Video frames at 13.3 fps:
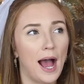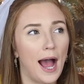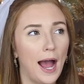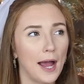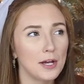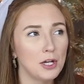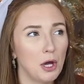
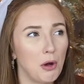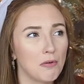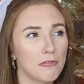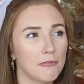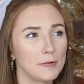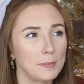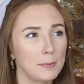I know
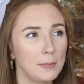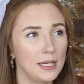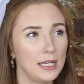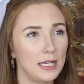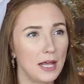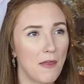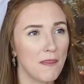for
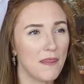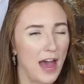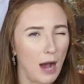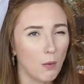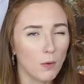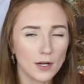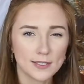me,
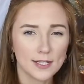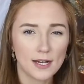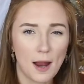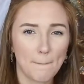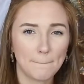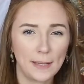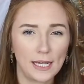that wasn't
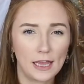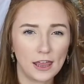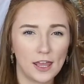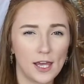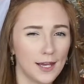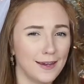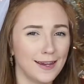a big
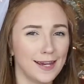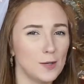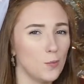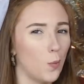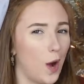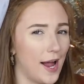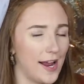thing
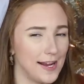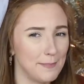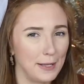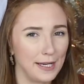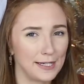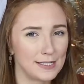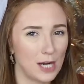in why I
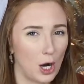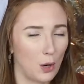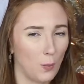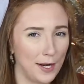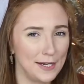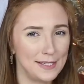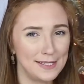picked our
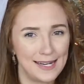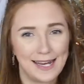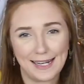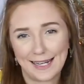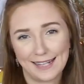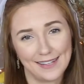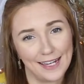wedding date.
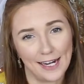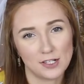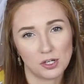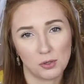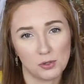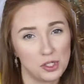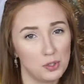Again, like I
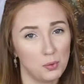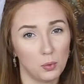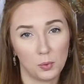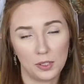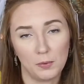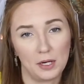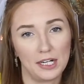told you,
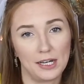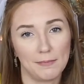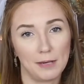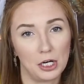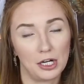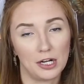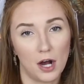we wanted to get
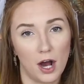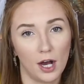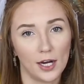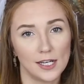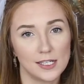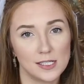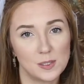married in
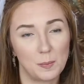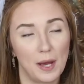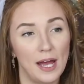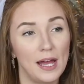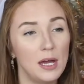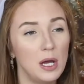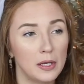August,
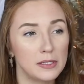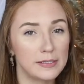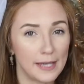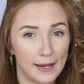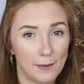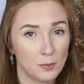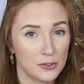but
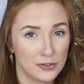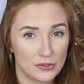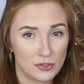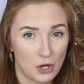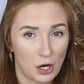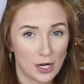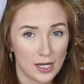Sam was
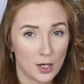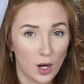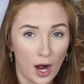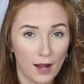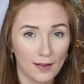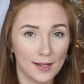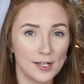starting
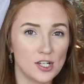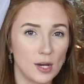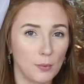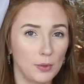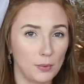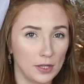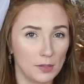college
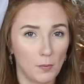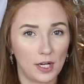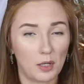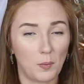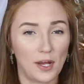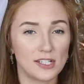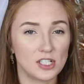and we really wanted
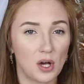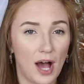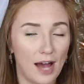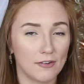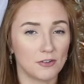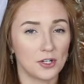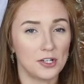to wait until
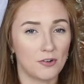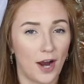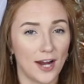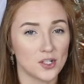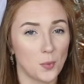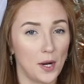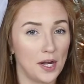after he
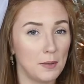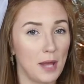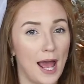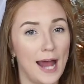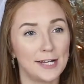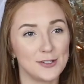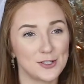graduated.
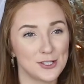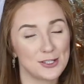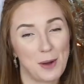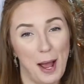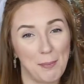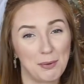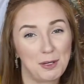And it just so
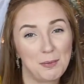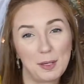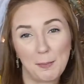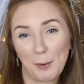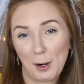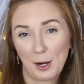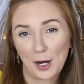happened to
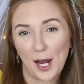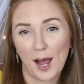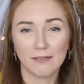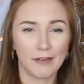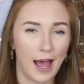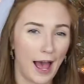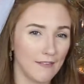be a perk
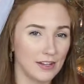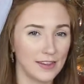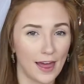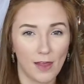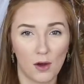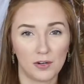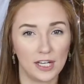of having
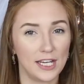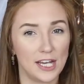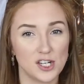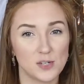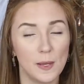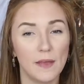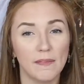that long
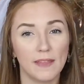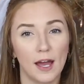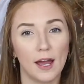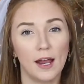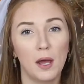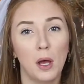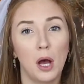engagement
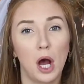that